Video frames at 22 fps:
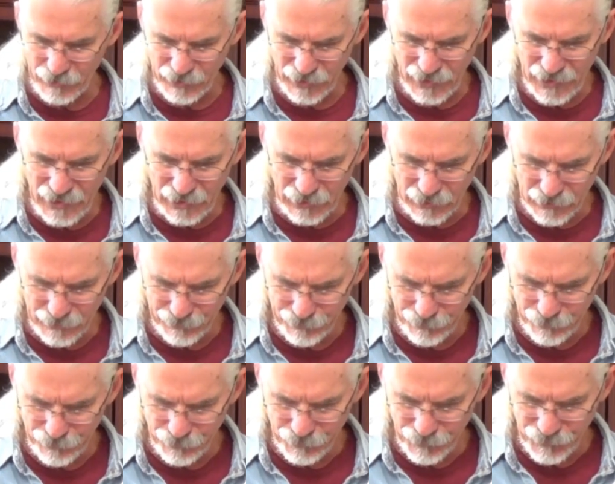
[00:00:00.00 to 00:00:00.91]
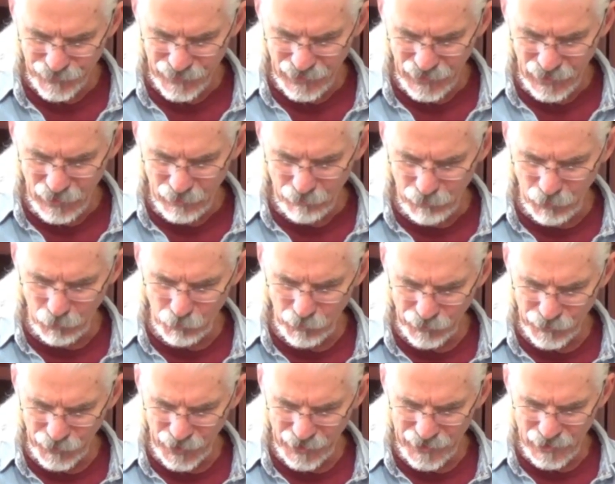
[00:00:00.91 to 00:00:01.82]
down and eat? But
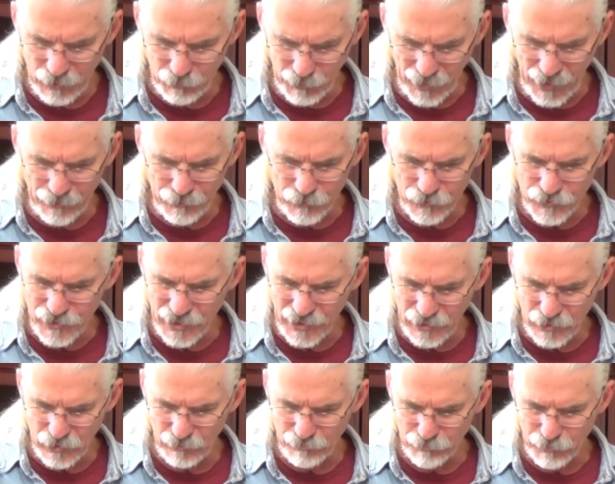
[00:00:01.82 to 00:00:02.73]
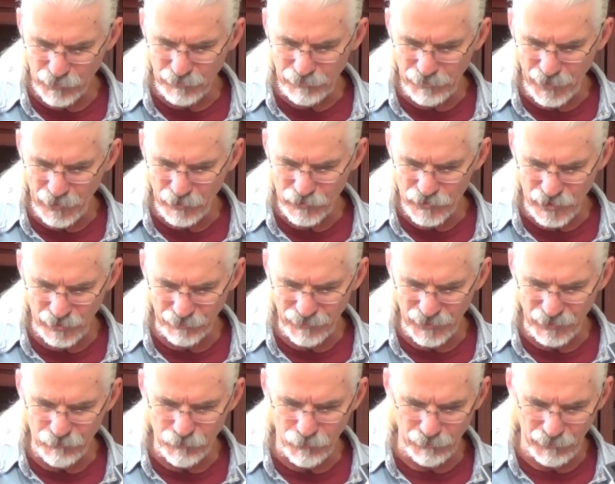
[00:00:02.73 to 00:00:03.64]
will not he rather say to him, Prepare
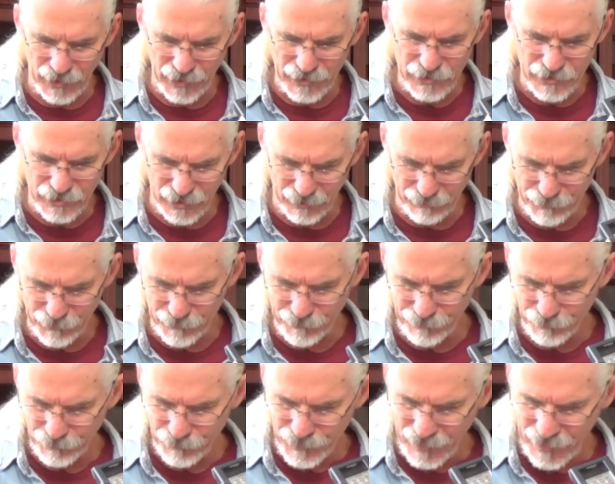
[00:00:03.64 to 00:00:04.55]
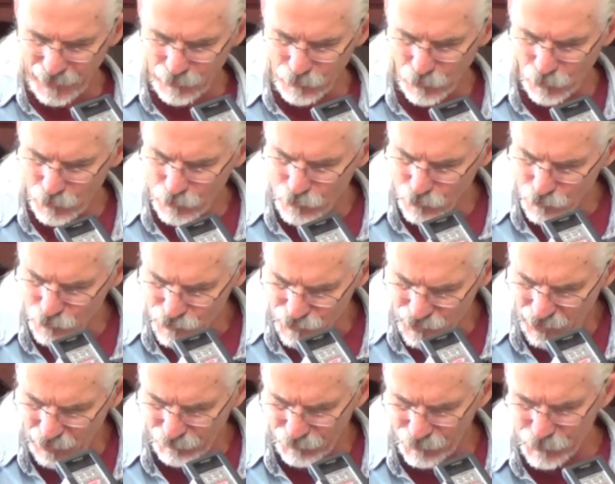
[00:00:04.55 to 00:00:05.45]
something for my supper, and gird
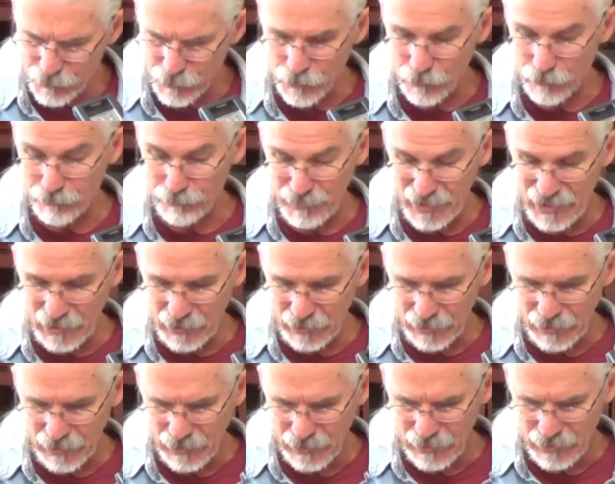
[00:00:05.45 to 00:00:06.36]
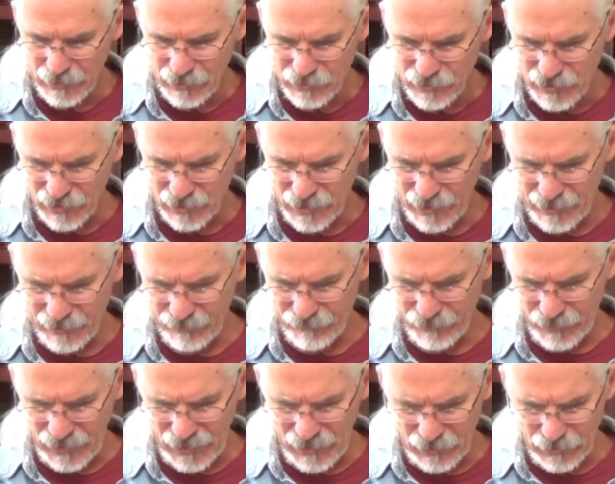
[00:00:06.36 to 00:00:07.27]
yourself and serve me, till I
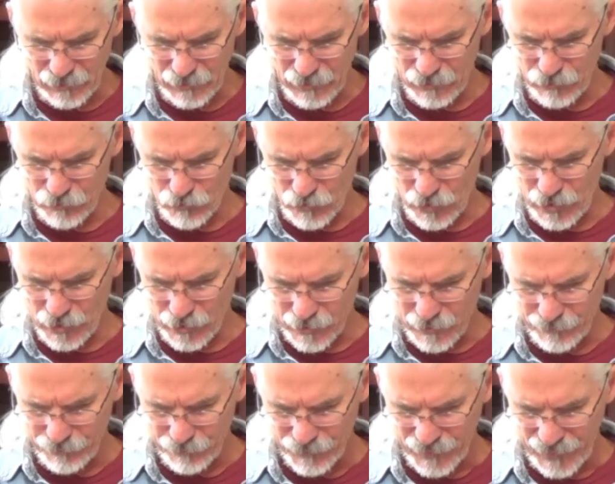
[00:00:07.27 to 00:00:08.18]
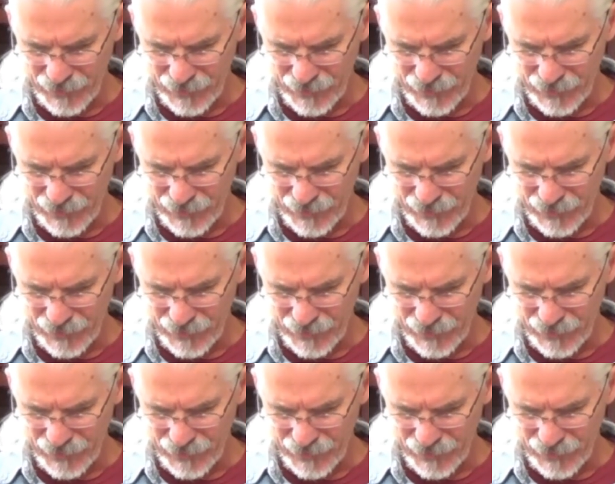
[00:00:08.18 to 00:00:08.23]
have eaten and drunk,